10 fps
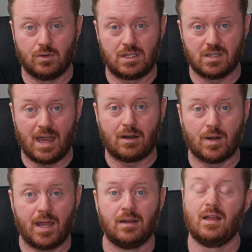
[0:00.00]
agree to that,
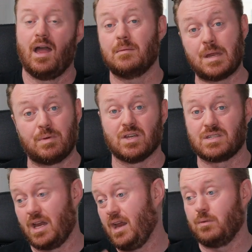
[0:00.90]
right? And maybe they'll
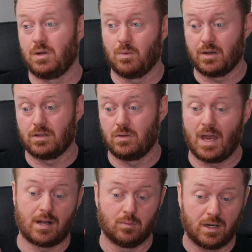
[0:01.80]
say, hey, we don't want to do
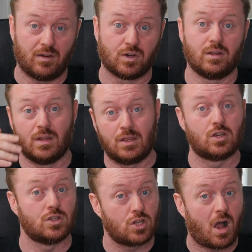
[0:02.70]
that or whatever, and then you
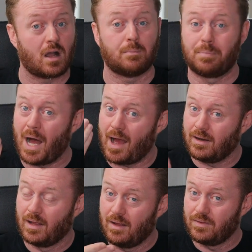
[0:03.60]
can talk,
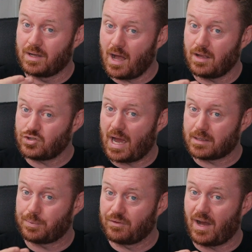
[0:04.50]
but the
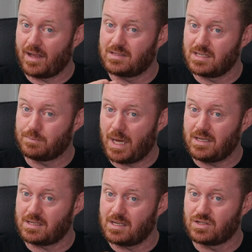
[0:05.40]
contract provides this
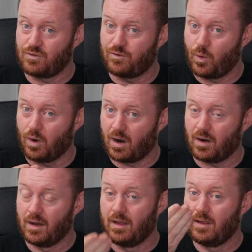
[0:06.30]
basis
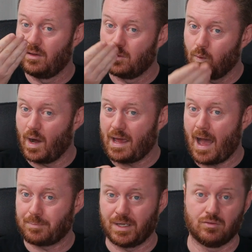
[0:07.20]
for what
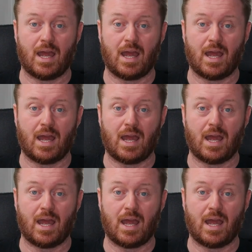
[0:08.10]
happened,